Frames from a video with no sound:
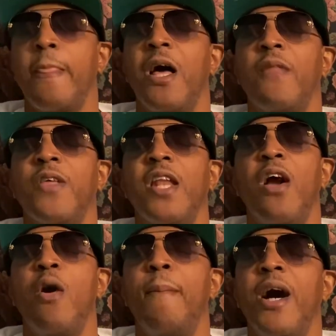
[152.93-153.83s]
I think they're
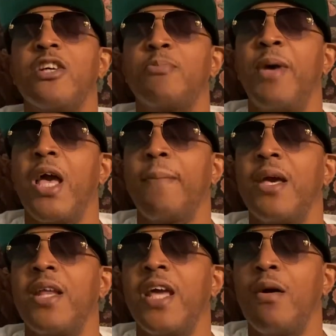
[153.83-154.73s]
going to bounce back,
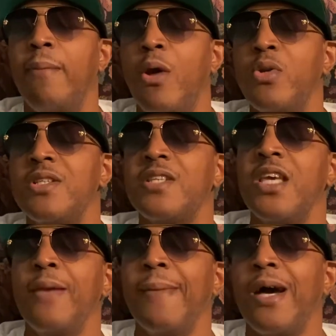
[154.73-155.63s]
man. They can blow this
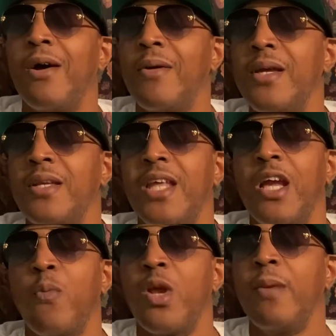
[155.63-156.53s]
team out. They
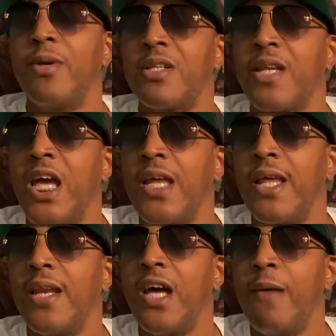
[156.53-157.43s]
can pretty much name
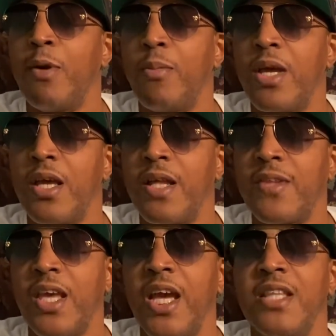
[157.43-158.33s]
their number, man. I
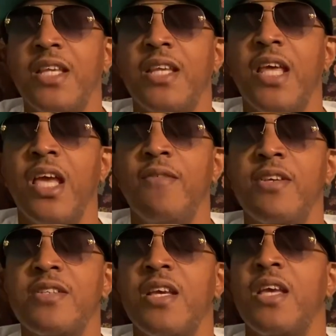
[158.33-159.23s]
think Anthony
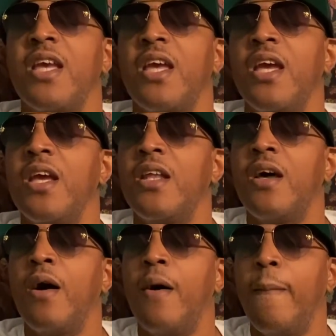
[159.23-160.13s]
Davis and
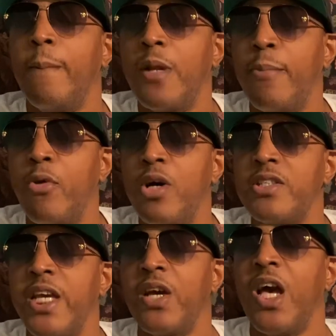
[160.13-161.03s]
um, LeBron
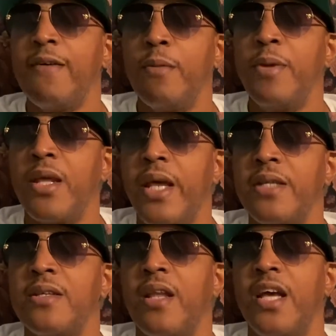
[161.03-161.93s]
James going to have a big
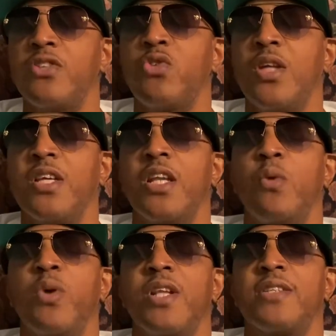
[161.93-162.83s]
night tonight. So I think they'll
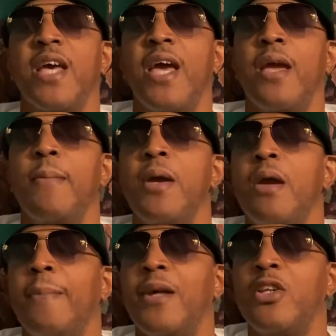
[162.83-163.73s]
win this game
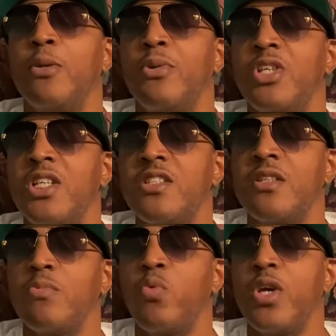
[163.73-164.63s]
by double digits
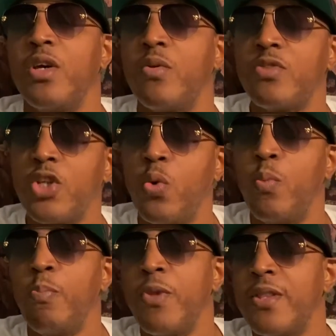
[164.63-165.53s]
as well.
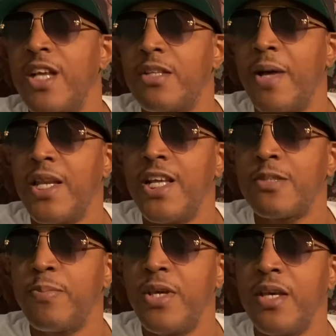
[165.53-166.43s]
So that's my
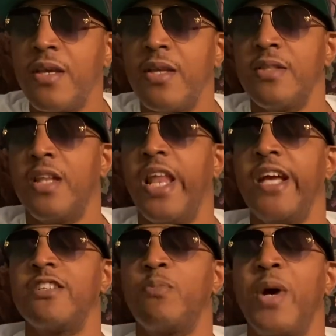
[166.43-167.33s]
next pick.
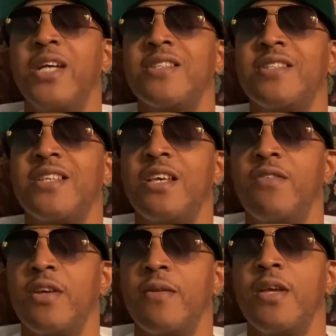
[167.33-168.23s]
Lakers minus a
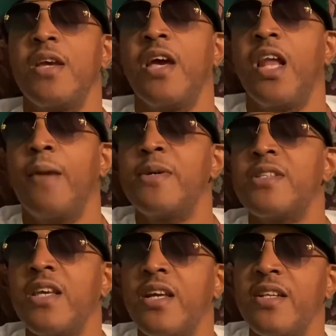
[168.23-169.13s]
seven. And I'm going to
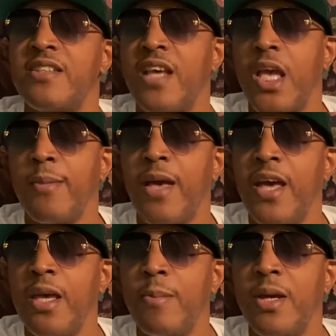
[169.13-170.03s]
stick in the same
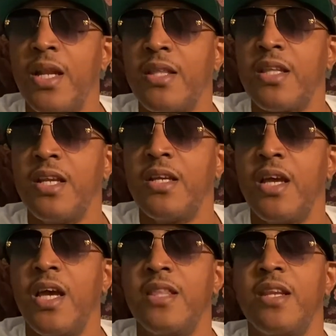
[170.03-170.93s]
game, man. I think
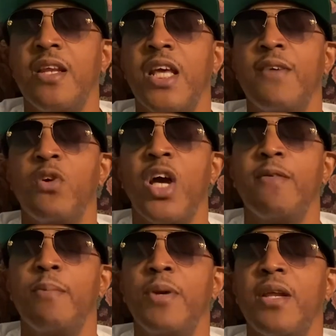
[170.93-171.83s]
that Anthony Davis going to have
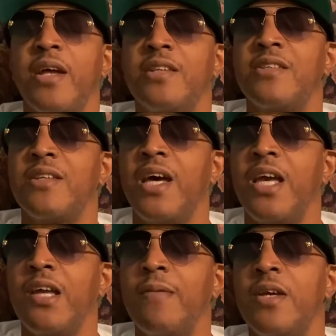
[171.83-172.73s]
a big night
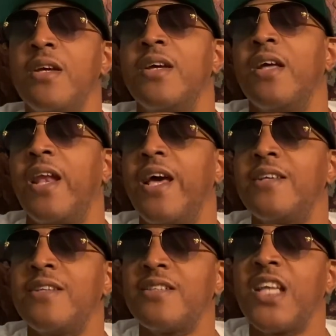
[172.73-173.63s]
tonight.
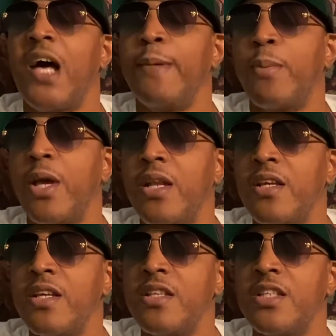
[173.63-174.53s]
Last six time he played
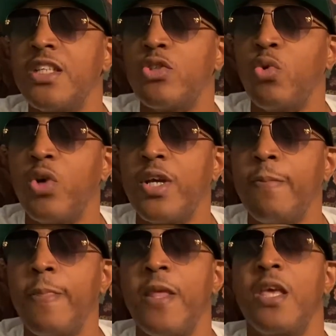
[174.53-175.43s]
against
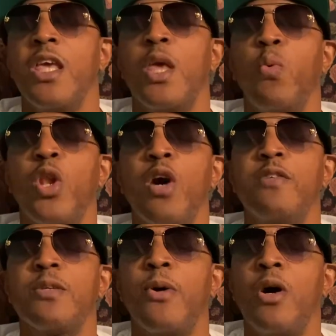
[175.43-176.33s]
Detroit, he went over
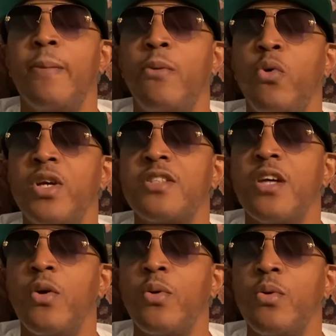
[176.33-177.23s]
his uh, points
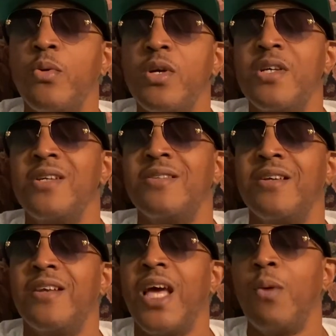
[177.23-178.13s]
total.
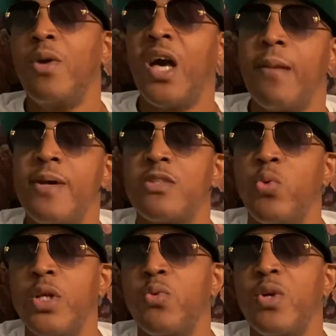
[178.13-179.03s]
Tonight we got him at
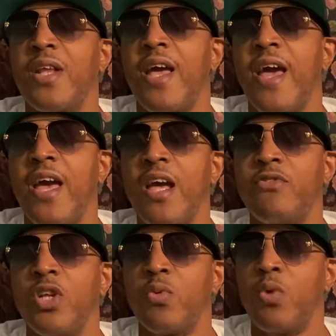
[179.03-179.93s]
23 and a half,
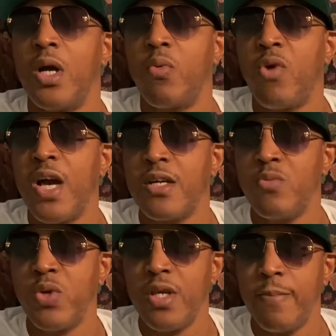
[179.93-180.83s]
so that's what I'm rocking
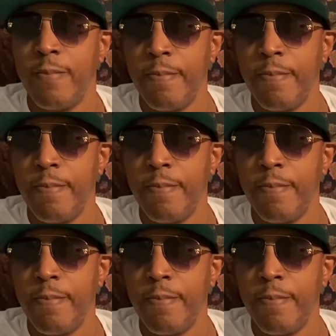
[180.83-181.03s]
with.